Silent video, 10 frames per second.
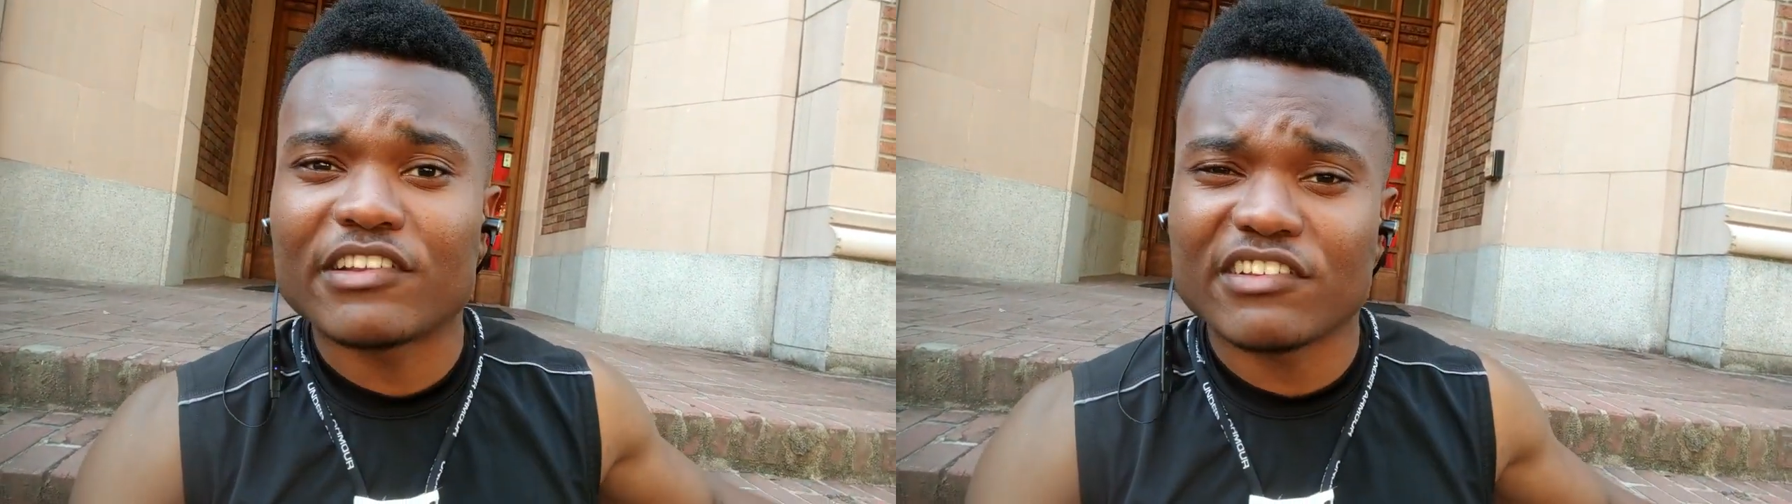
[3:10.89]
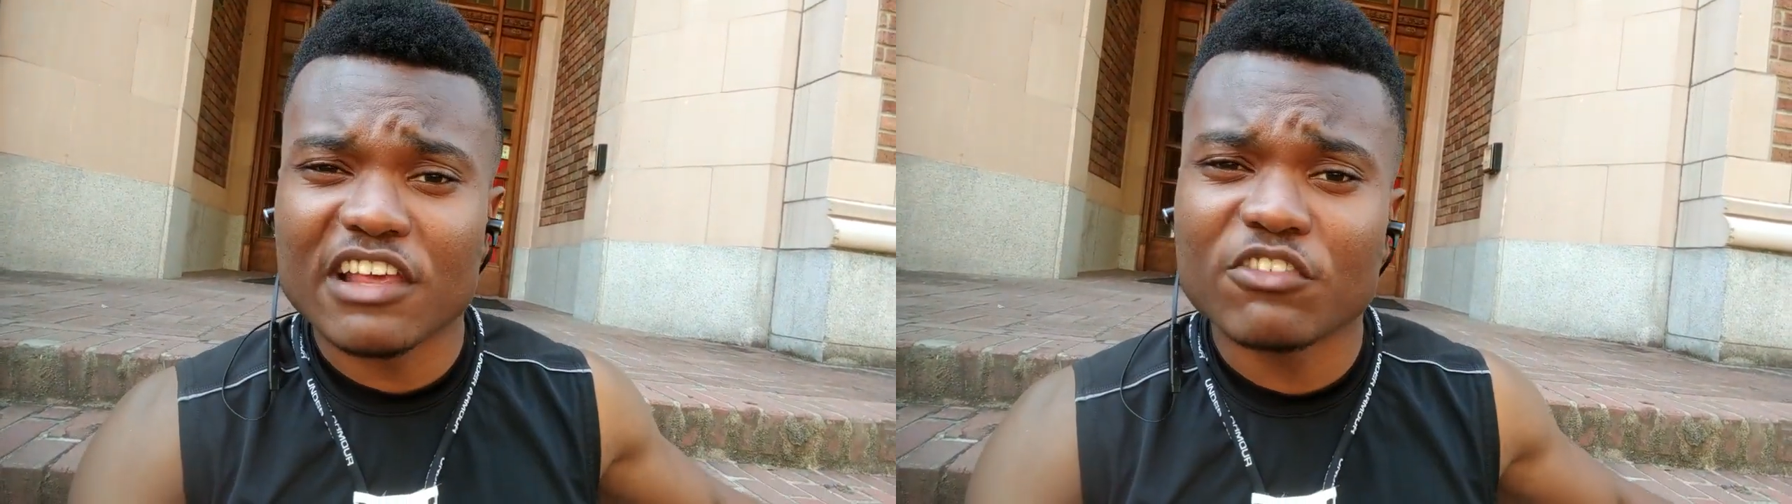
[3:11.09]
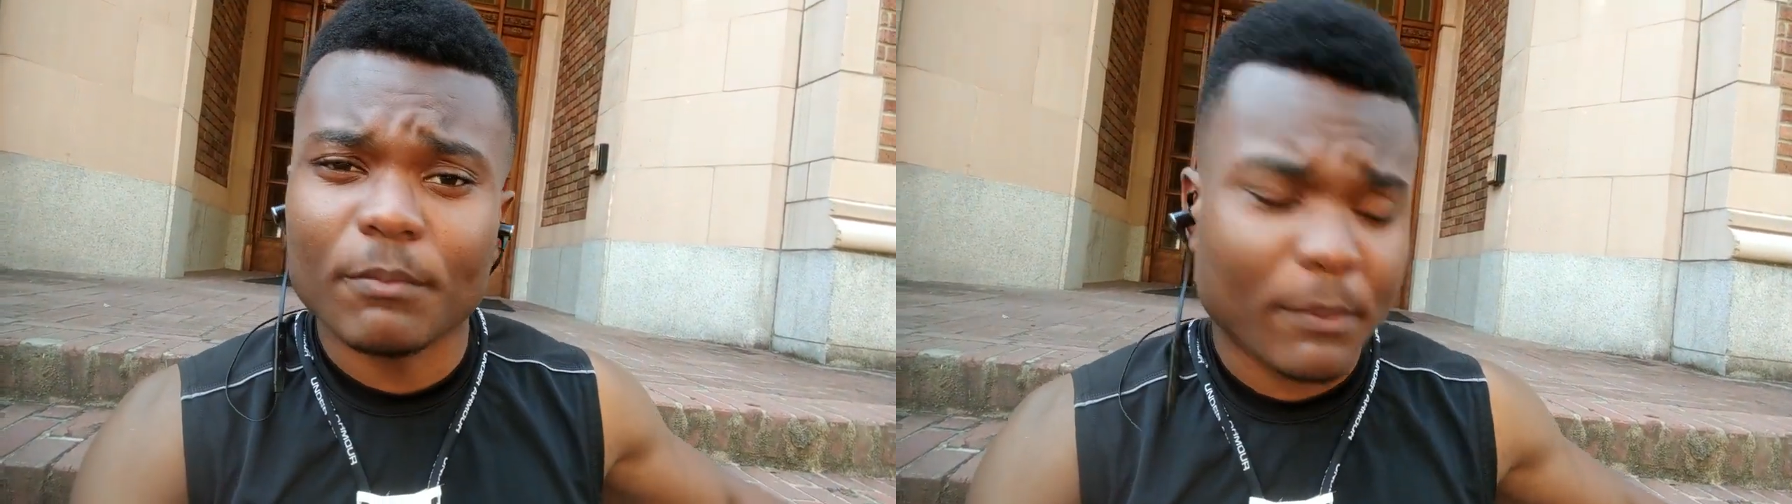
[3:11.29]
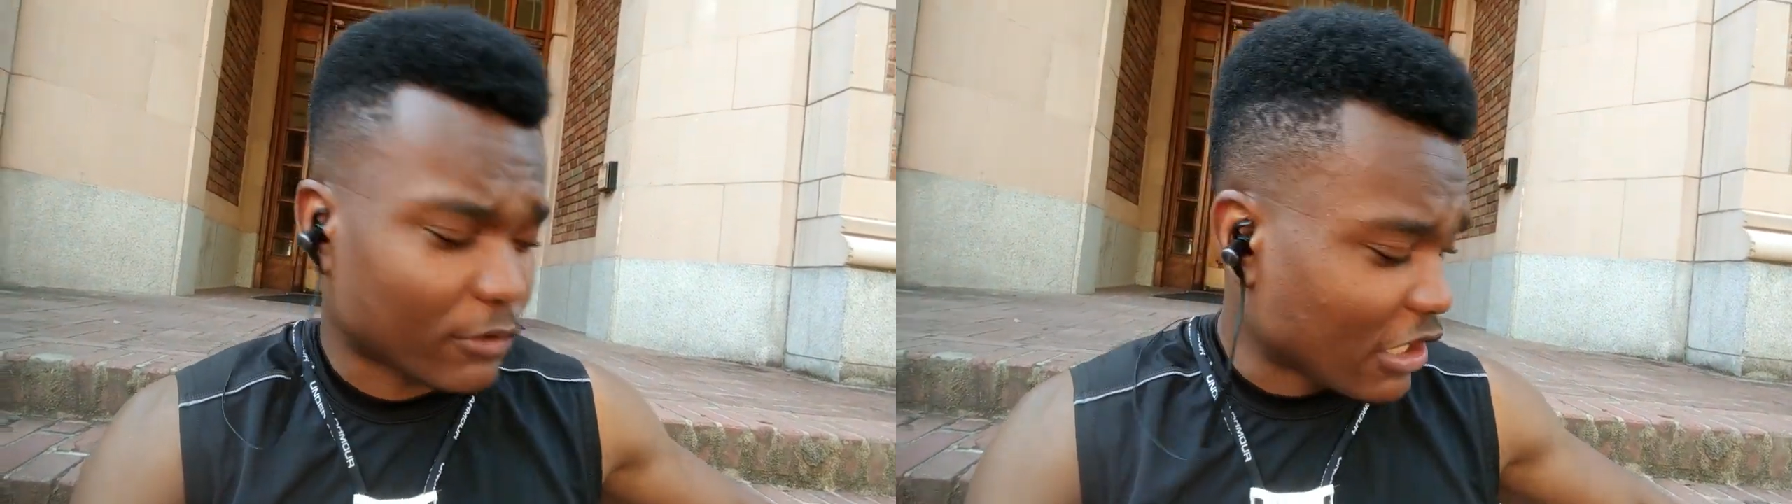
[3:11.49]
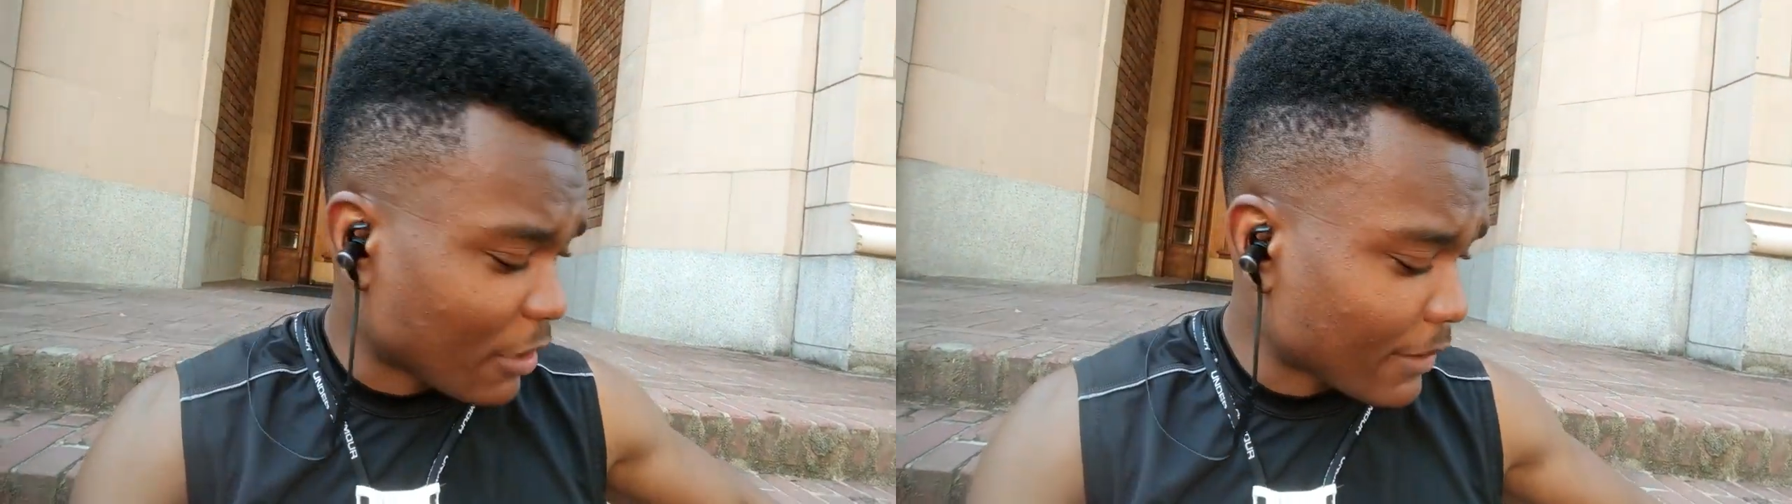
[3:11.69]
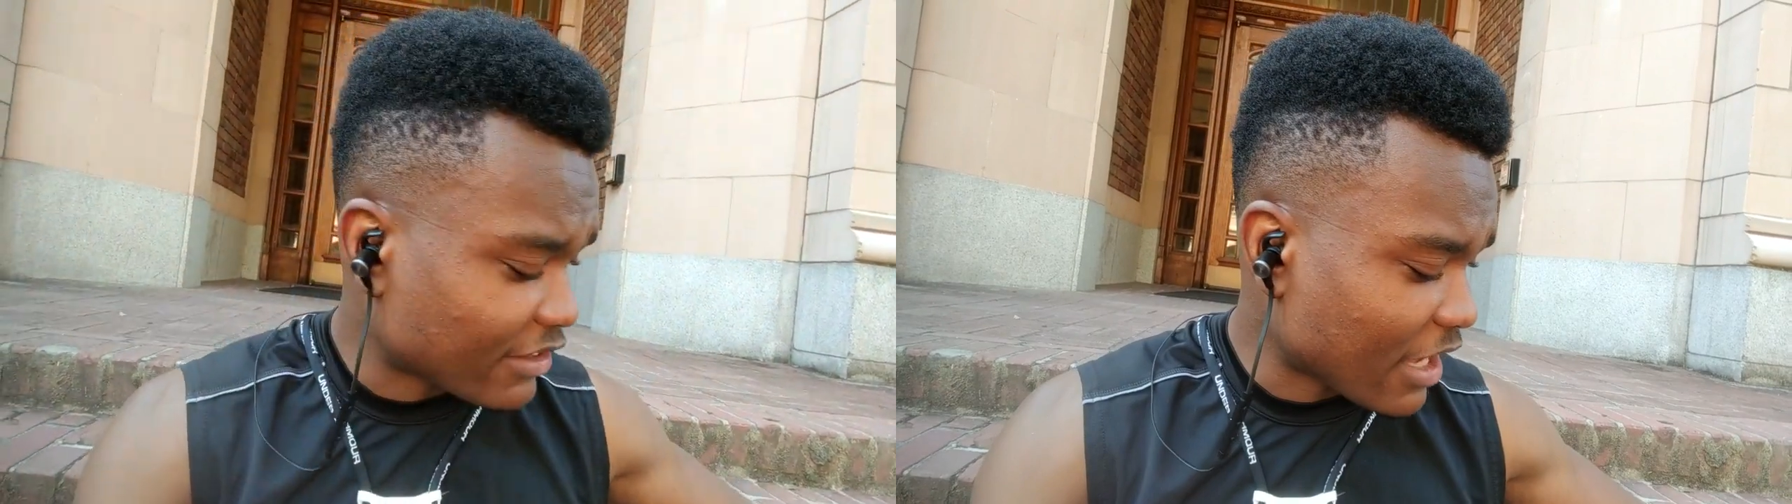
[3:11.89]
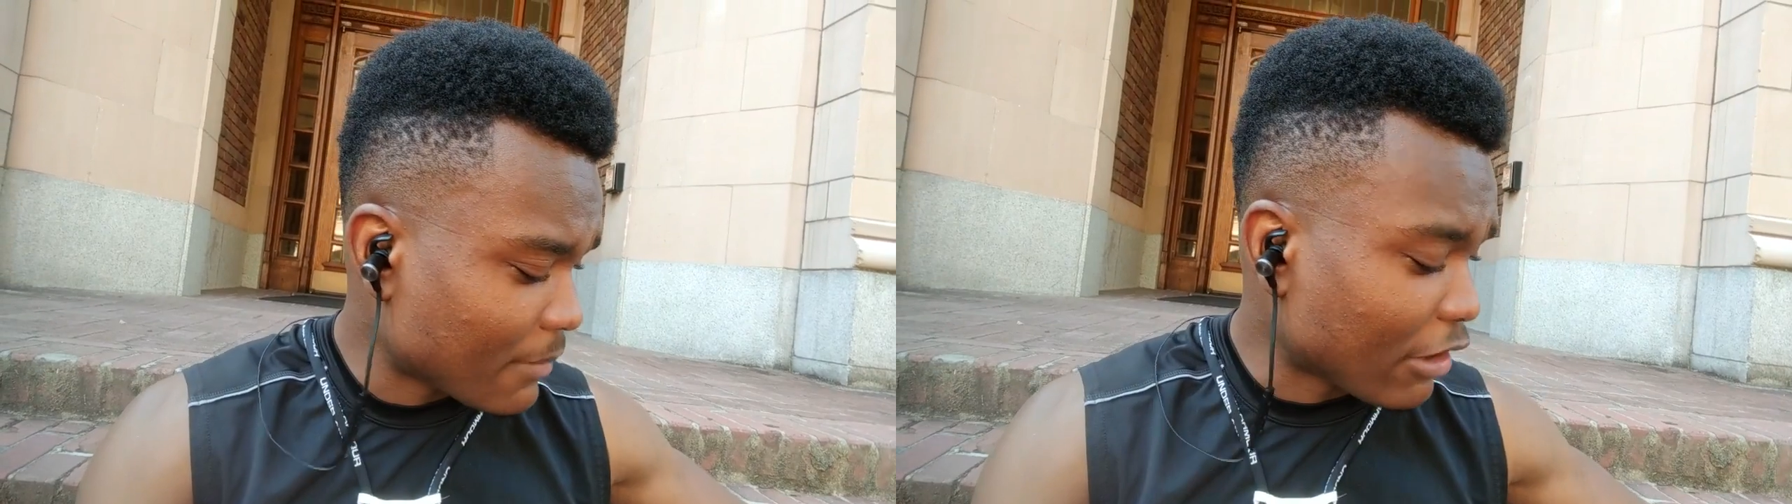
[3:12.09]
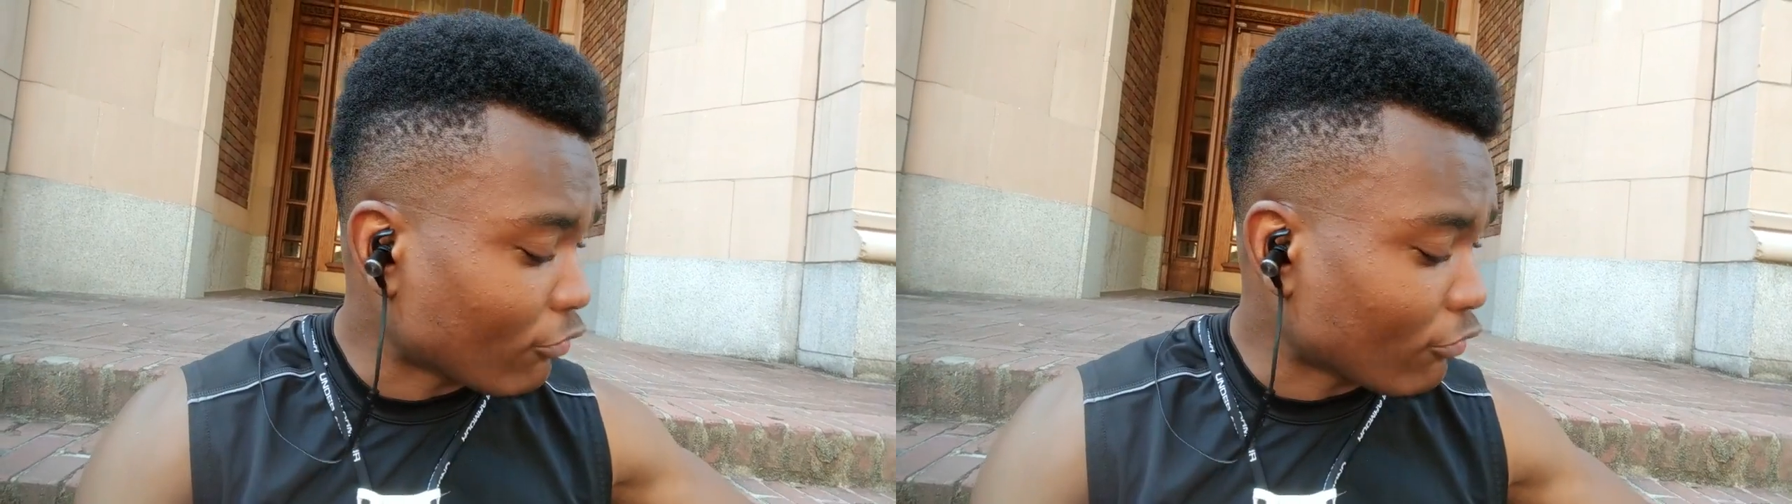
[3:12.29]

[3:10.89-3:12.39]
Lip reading: Successful people talk about timing.